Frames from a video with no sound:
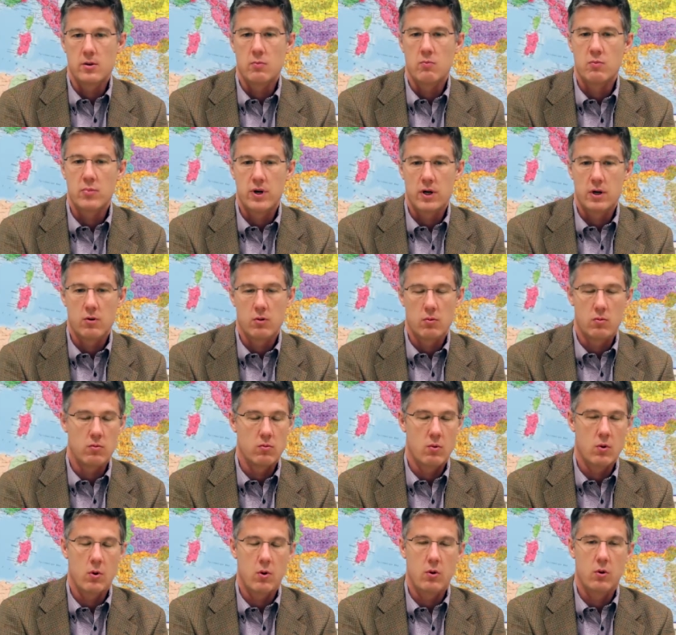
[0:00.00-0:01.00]
a bigger
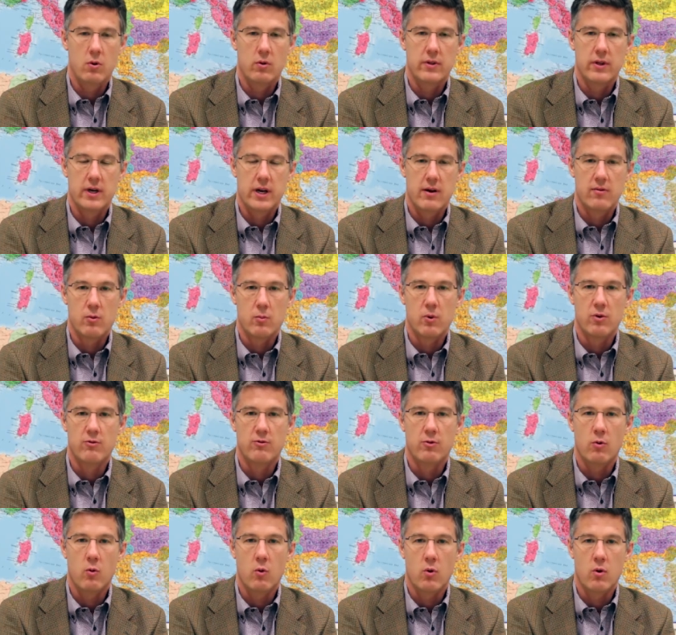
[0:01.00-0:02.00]
role than ever
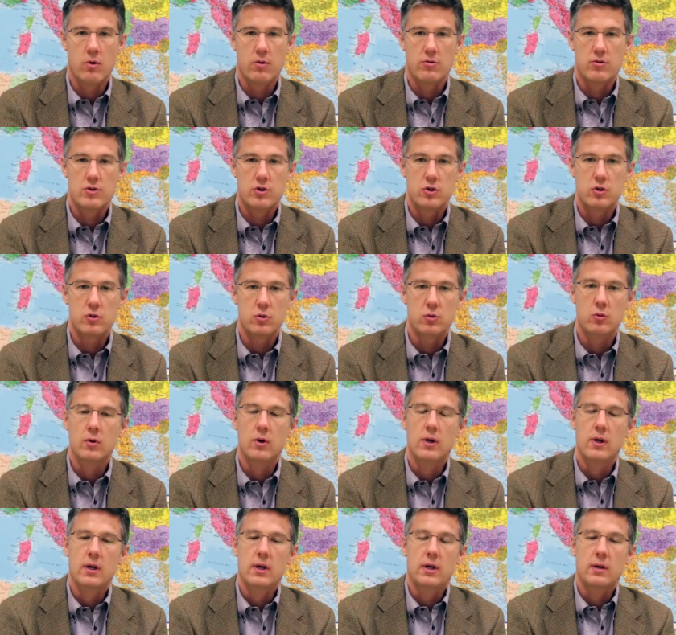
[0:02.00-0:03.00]
before to